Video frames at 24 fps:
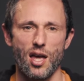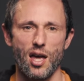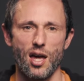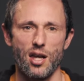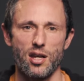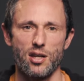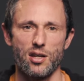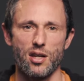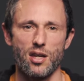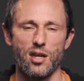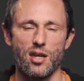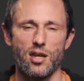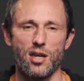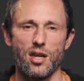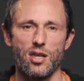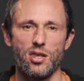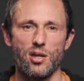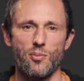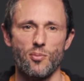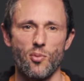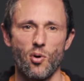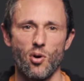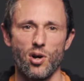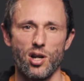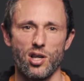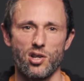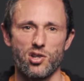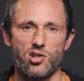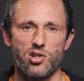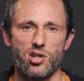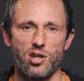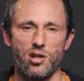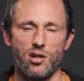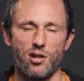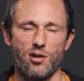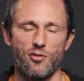And in the morning,
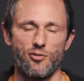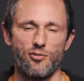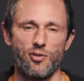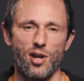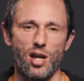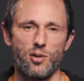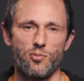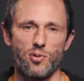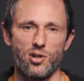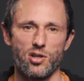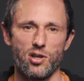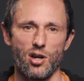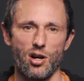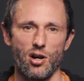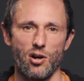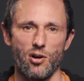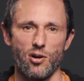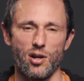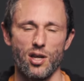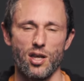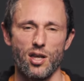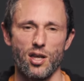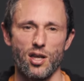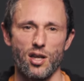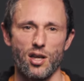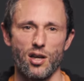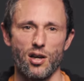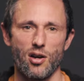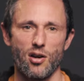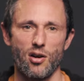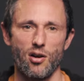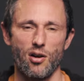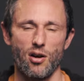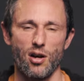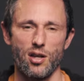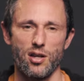she and her friend would go
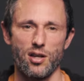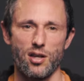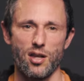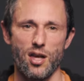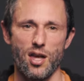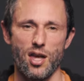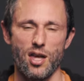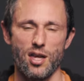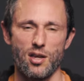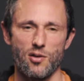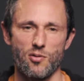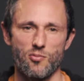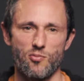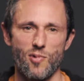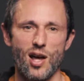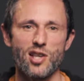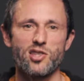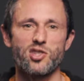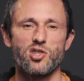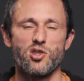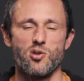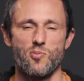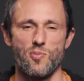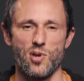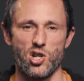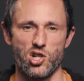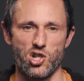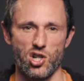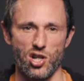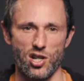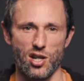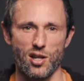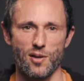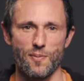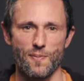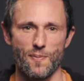on a rescue
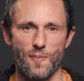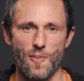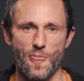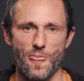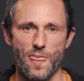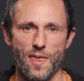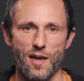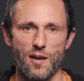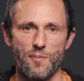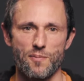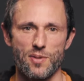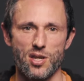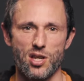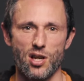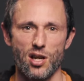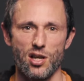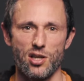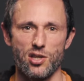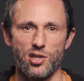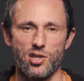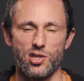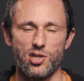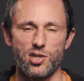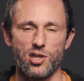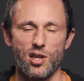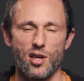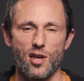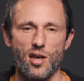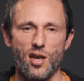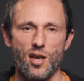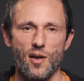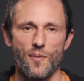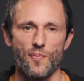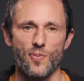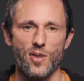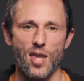mission because
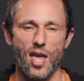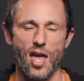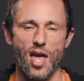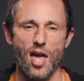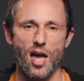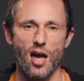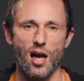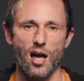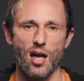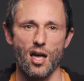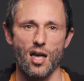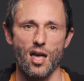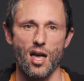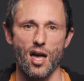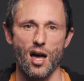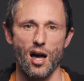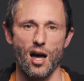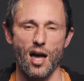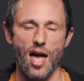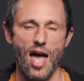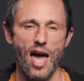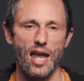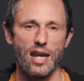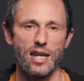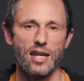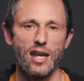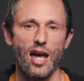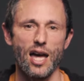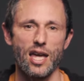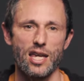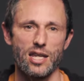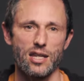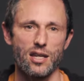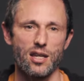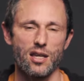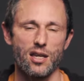uh, at
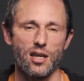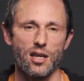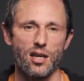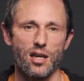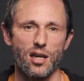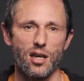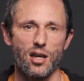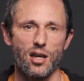night,